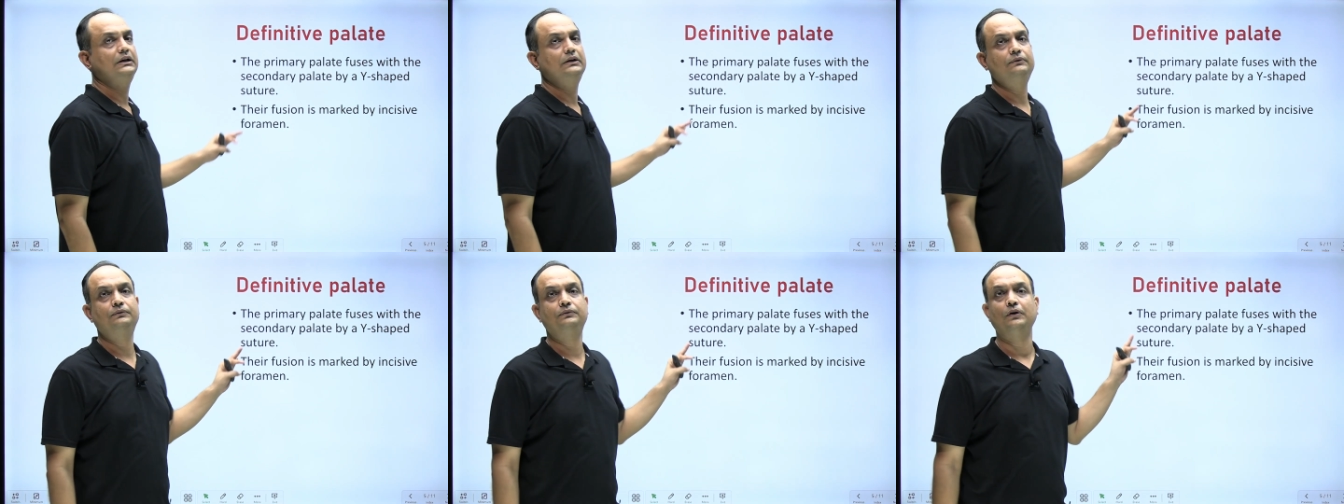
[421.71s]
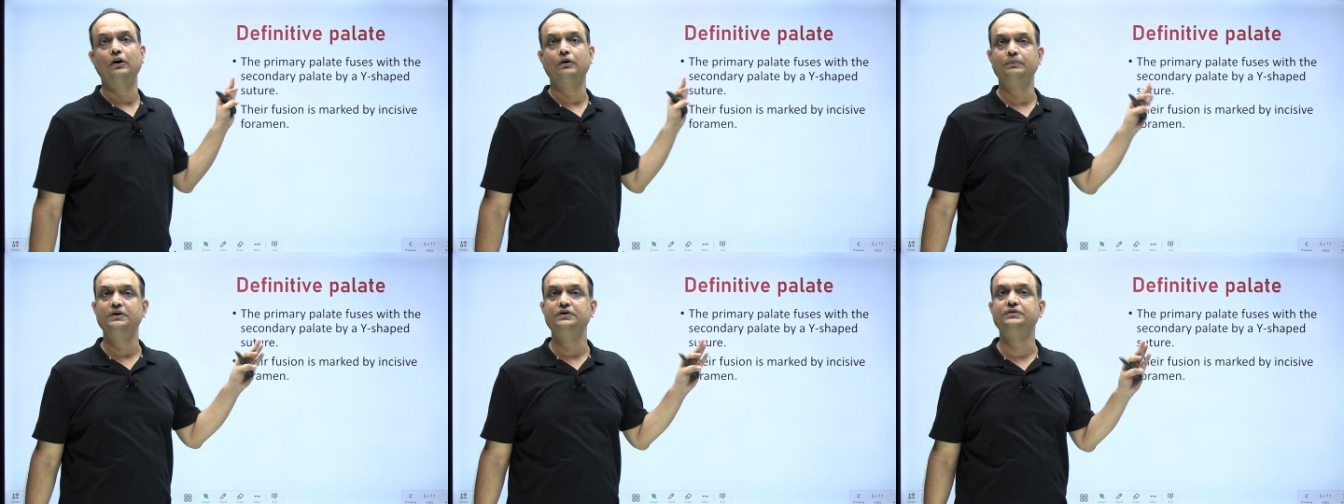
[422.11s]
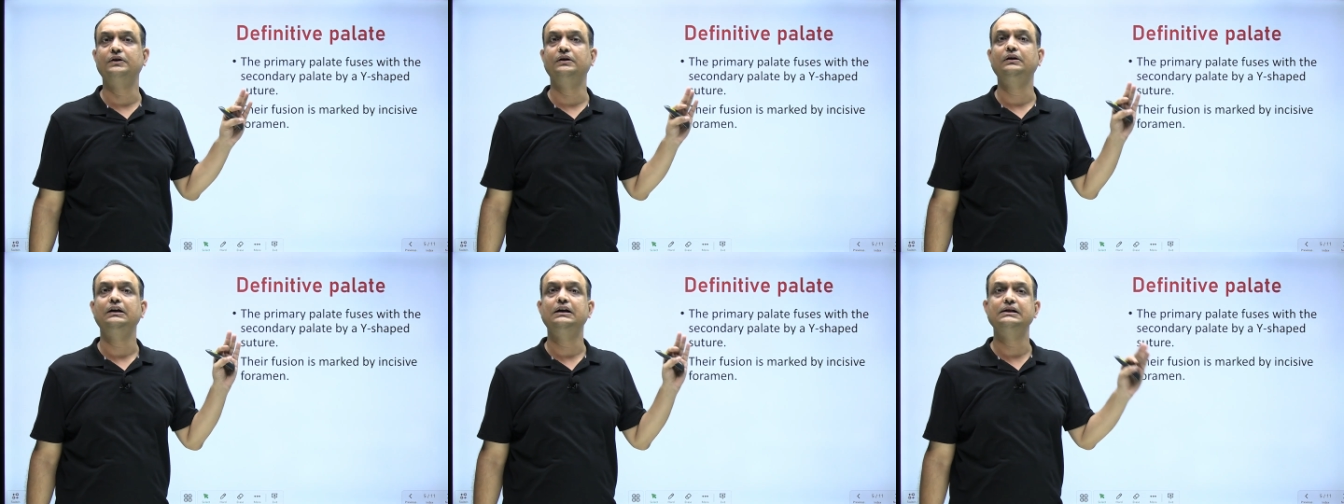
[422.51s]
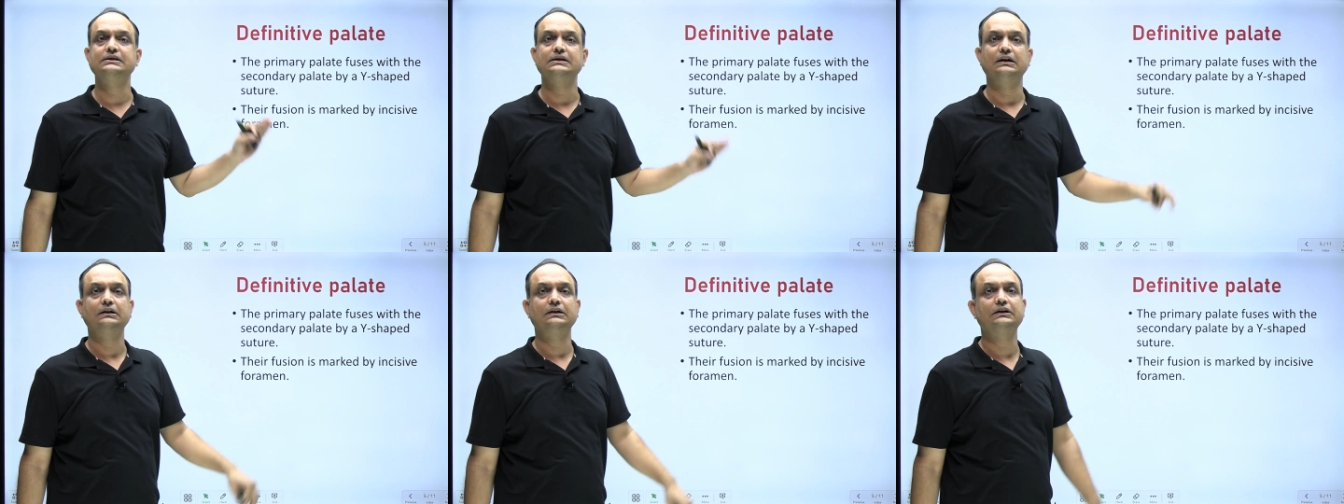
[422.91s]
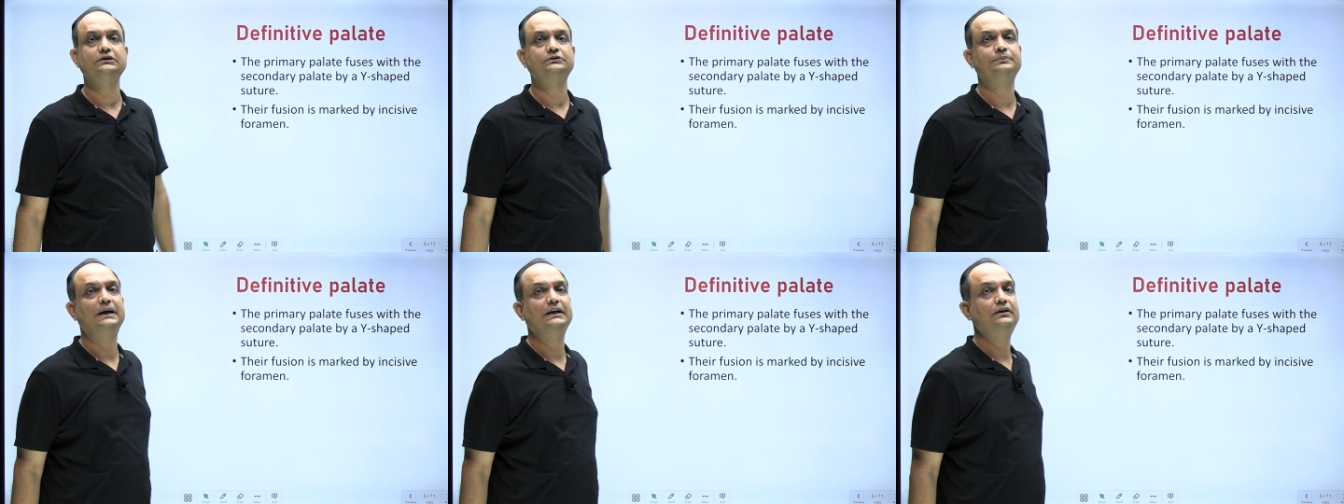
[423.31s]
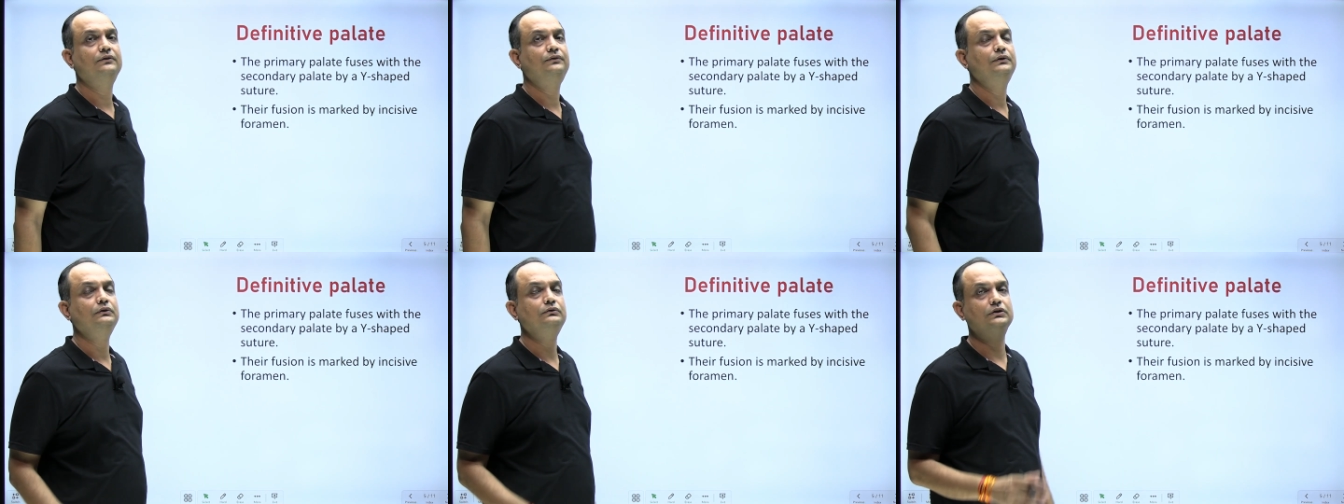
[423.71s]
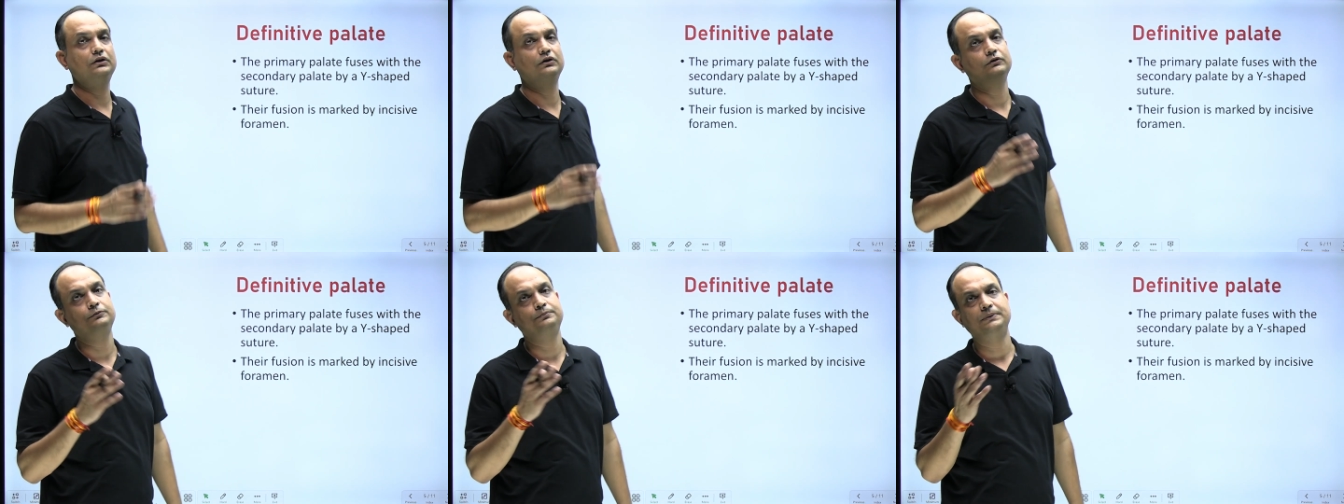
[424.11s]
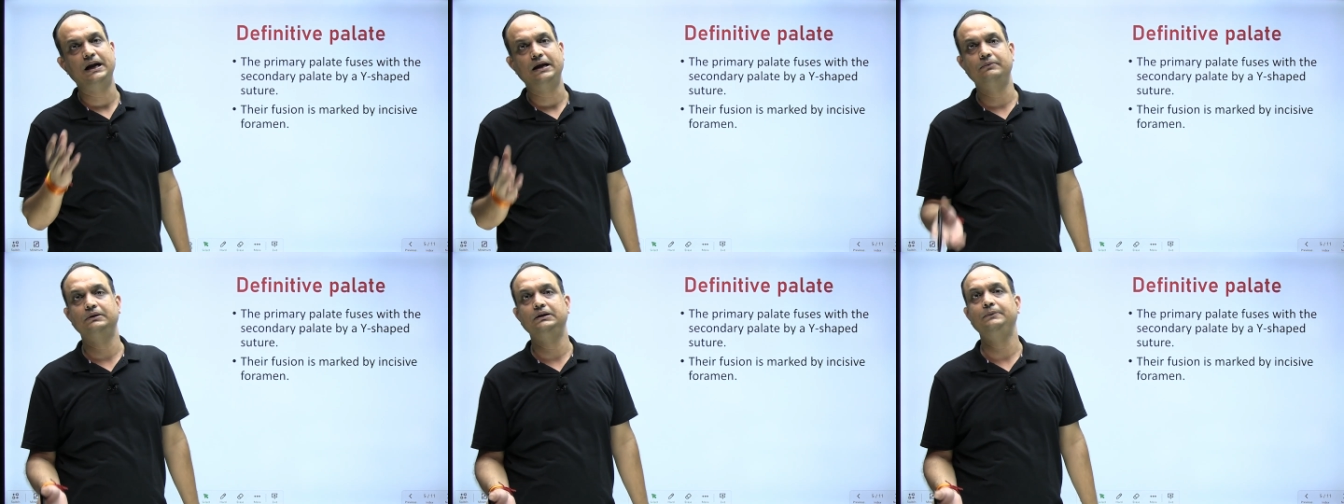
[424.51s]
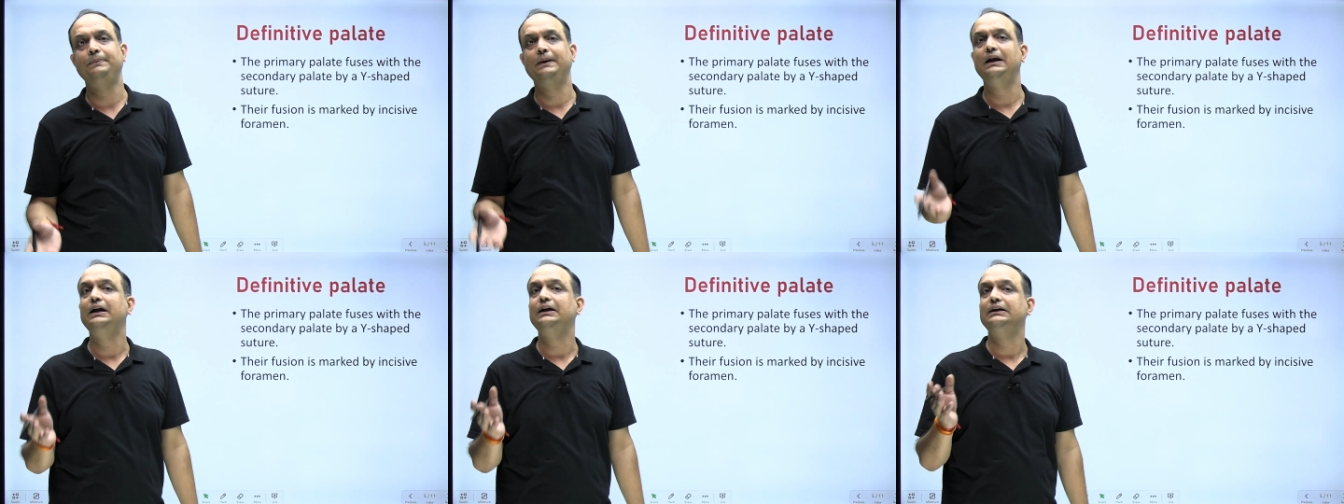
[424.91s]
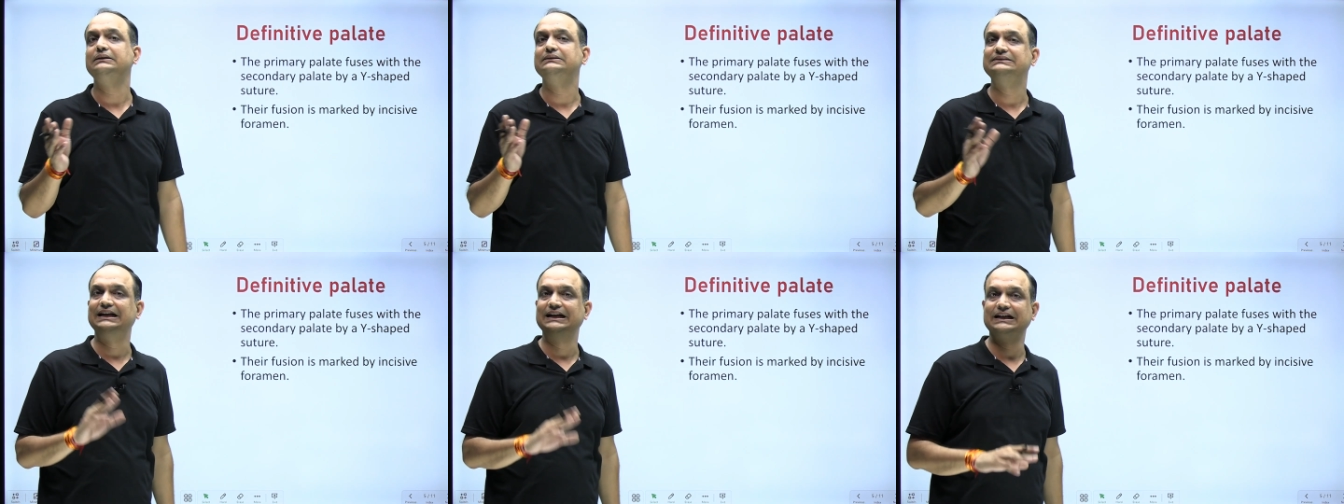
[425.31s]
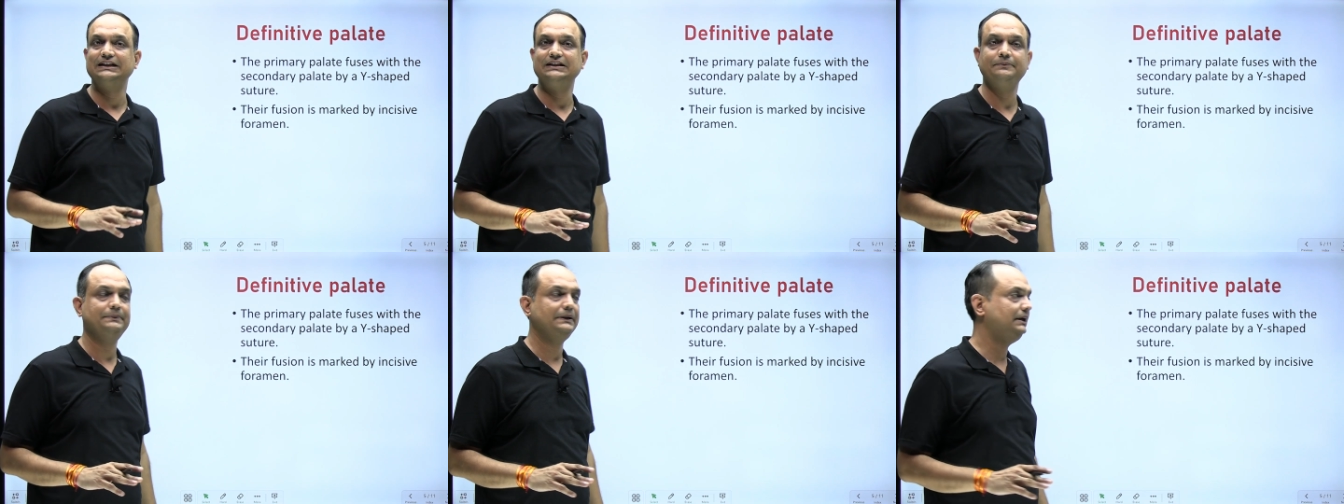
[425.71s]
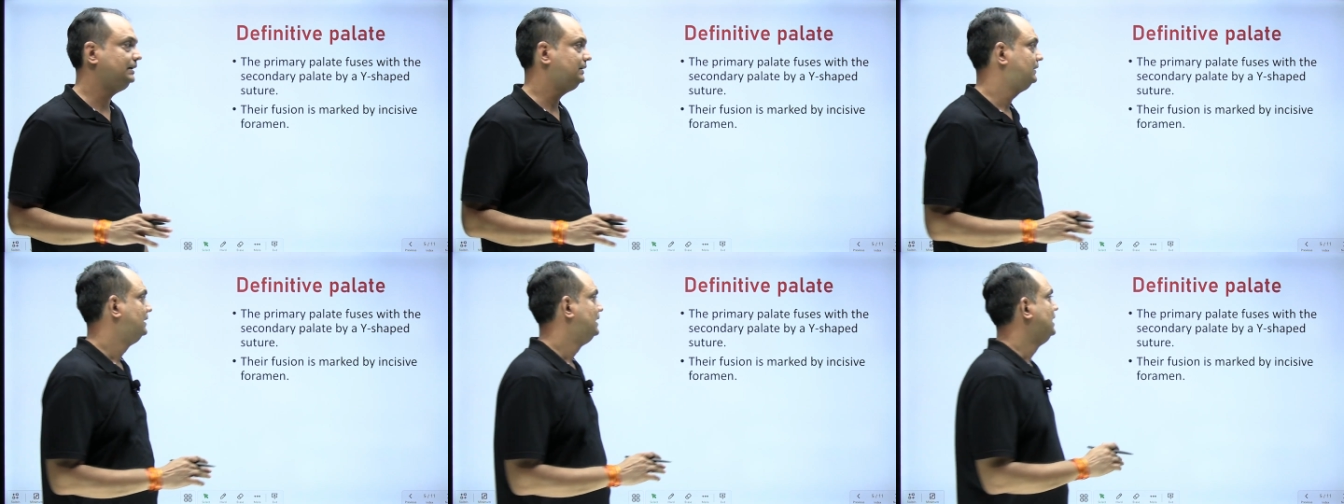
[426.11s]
The formation is occurs by the fusion of primary palate and secondary palate,